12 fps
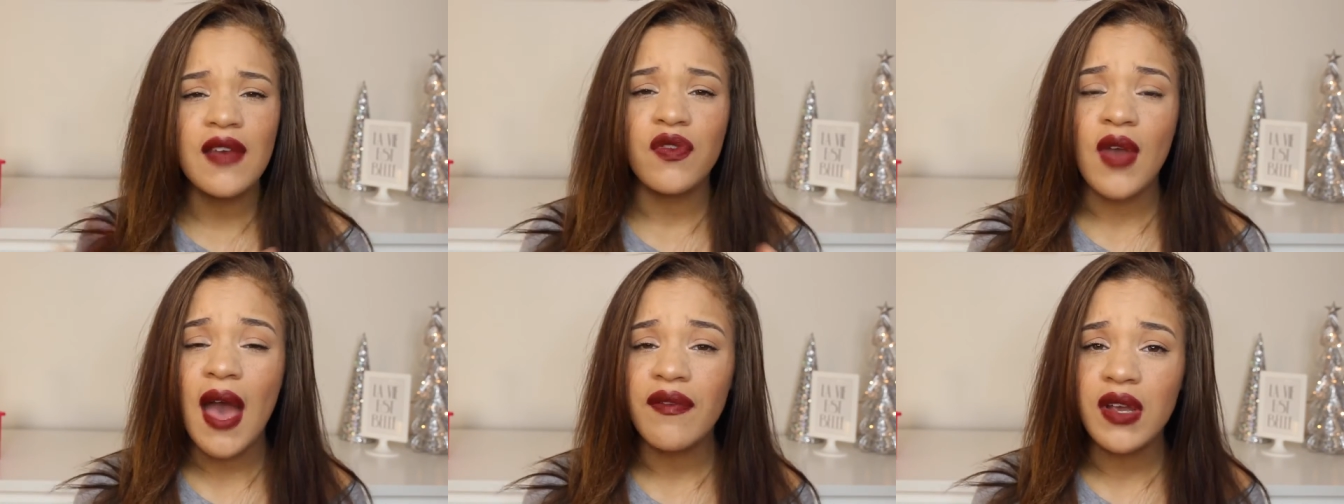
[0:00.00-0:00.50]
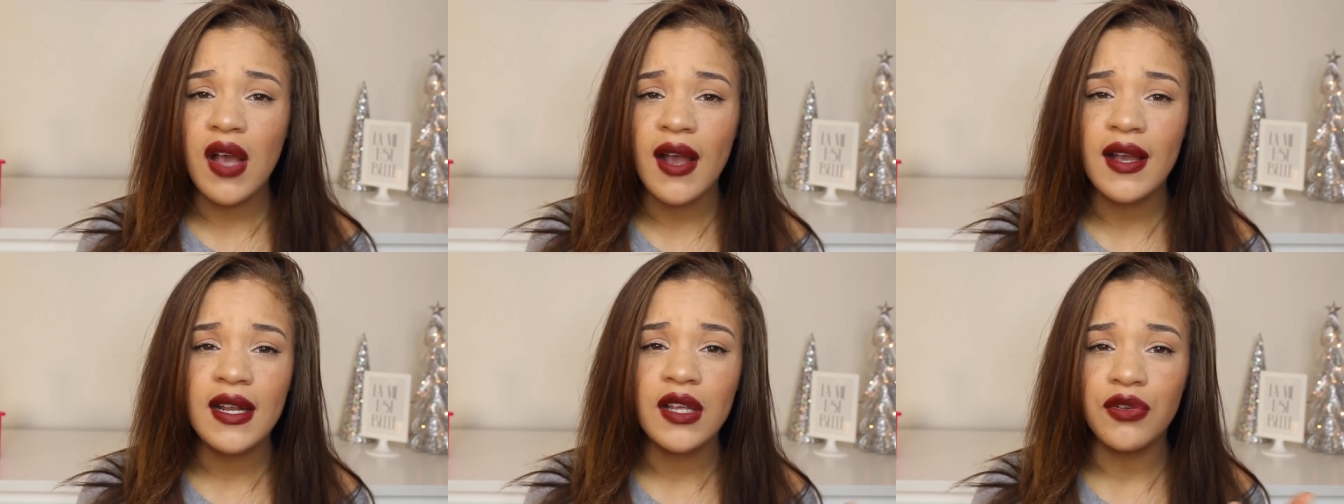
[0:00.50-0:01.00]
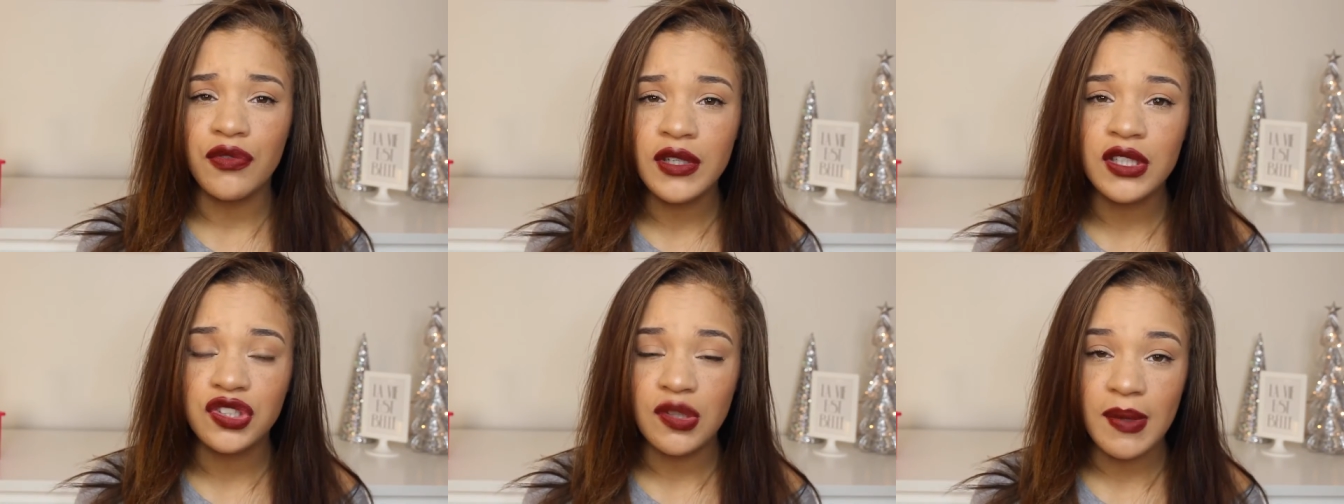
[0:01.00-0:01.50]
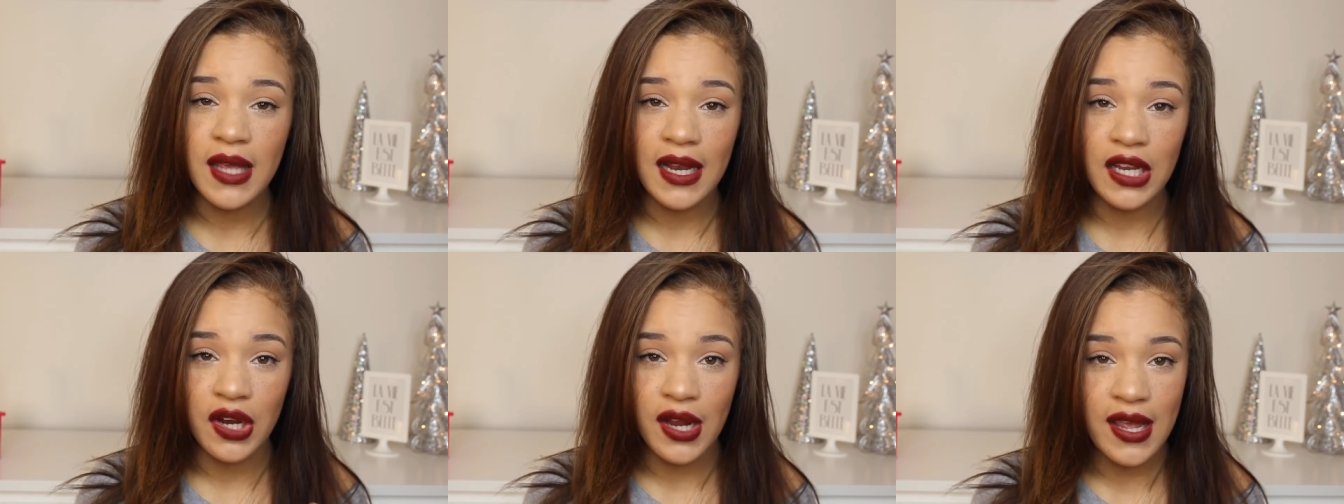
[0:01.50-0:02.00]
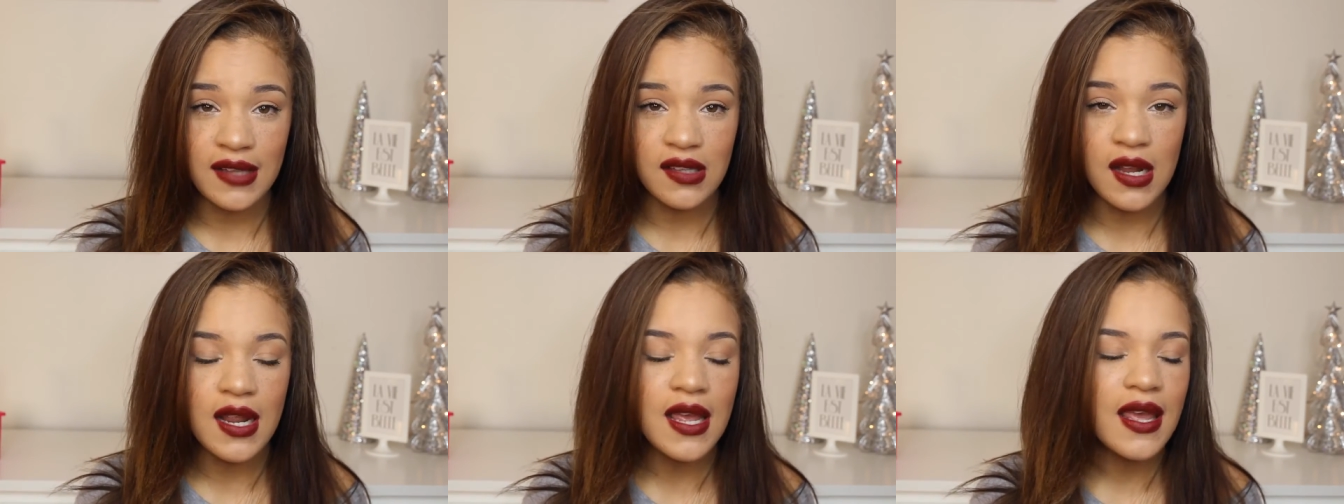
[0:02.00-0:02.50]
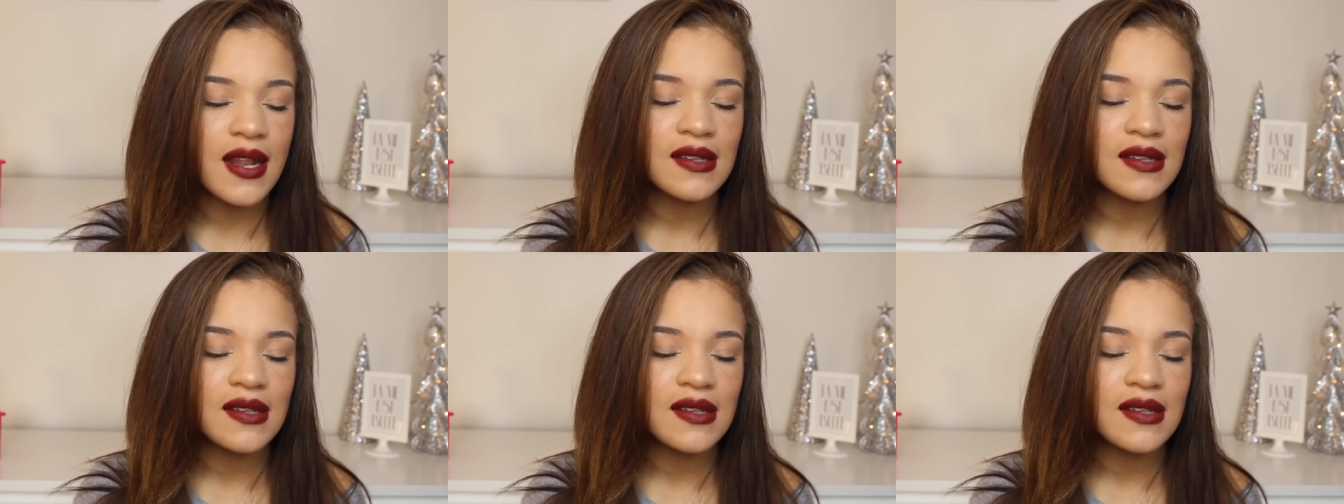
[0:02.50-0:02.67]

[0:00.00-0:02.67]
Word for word: If you haven't gotten it, you really should be getting your hands on it.